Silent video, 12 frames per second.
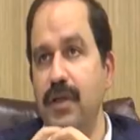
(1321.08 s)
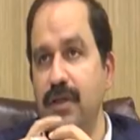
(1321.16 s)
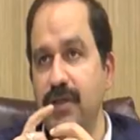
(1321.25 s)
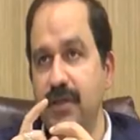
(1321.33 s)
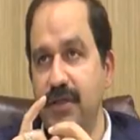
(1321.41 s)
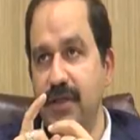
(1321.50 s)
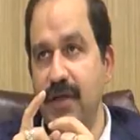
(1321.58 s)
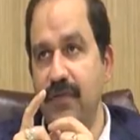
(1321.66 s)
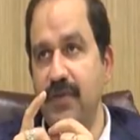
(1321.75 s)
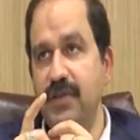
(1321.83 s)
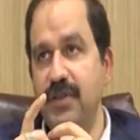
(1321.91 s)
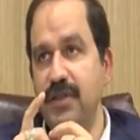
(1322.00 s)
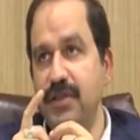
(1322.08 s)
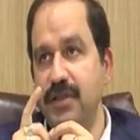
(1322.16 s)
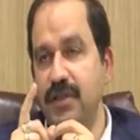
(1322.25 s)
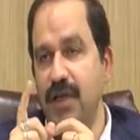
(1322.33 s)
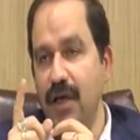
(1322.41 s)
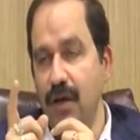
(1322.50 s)

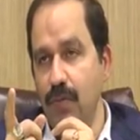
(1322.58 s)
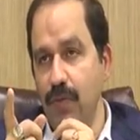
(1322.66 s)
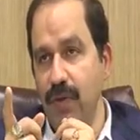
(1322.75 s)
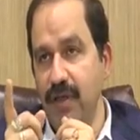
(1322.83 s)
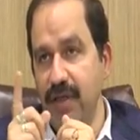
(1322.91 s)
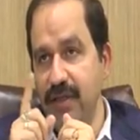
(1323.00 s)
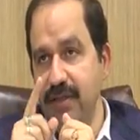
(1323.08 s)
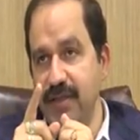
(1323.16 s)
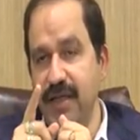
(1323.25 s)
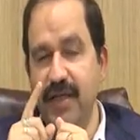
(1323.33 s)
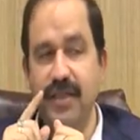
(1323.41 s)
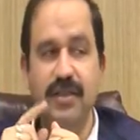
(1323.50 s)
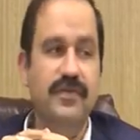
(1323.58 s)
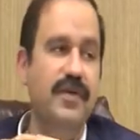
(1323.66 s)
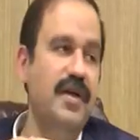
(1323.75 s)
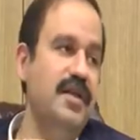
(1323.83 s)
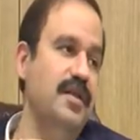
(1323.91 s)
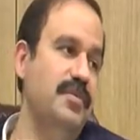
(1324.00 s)
services, how we can
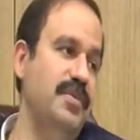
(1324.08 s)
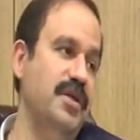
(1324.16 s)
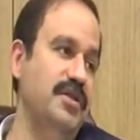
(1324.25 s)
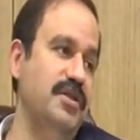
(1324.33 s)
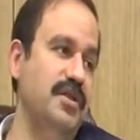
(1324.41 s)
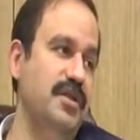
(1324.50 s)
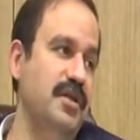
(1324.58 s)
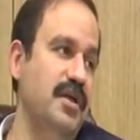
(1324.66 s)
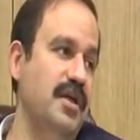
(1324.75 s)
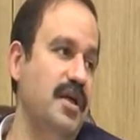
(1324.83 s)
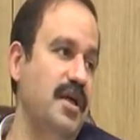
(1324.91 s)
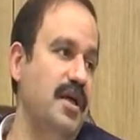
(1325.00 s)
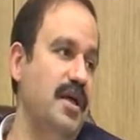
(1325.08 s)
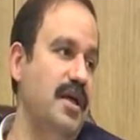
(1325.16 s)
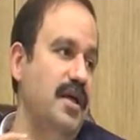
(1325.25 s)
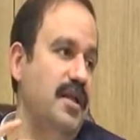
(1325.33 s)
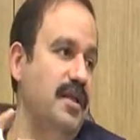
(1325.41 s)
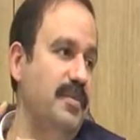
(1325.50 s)
satisfy the patient
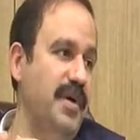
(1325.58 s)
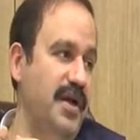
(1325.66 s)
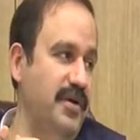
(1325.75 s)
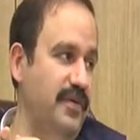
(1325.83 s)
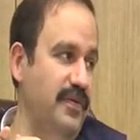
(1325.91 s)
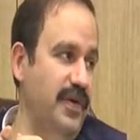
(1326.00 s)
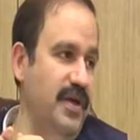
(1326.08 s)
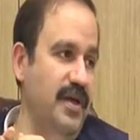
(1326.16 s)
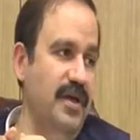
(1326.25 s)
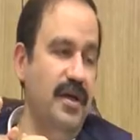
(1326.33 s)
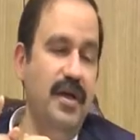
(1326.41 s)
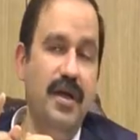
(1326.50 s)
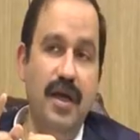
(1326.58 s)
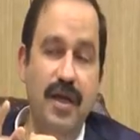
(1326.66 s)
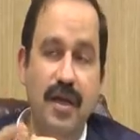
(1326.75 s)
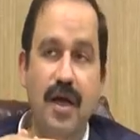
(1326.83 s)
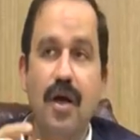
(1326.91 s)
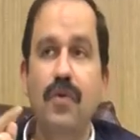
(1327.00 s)
in the better way,
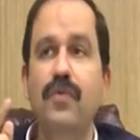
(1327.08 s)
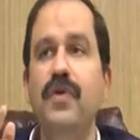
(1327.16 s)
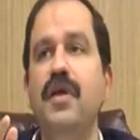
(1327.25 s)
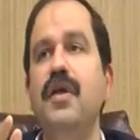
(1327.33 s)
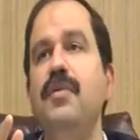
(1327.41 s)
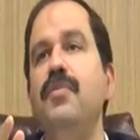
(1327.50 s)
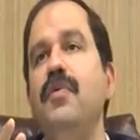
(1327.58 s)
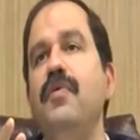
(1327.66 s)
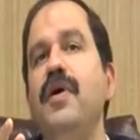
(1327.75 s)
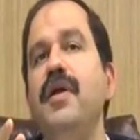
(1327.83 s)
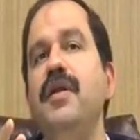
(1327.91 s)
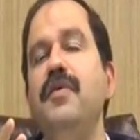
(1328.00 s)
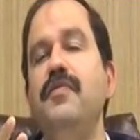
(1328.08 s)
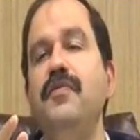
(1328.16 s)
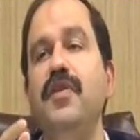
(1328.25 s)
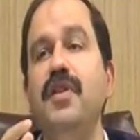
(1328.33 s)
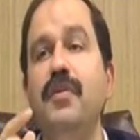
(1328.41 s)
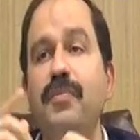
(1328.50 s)
and how we can provide him
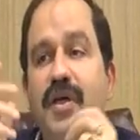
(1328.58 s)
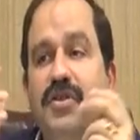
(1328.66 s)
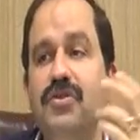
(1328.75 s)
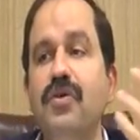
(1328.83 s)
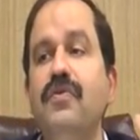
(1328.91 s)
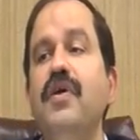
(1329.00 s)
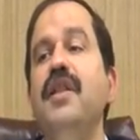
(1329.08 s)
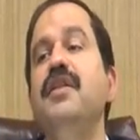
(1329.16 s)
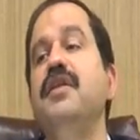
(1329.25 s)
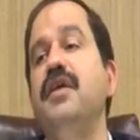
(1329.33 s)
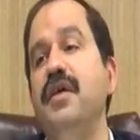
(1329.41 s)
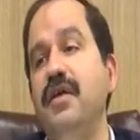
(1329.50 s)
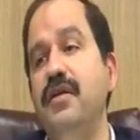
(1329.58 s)
with the best of health care.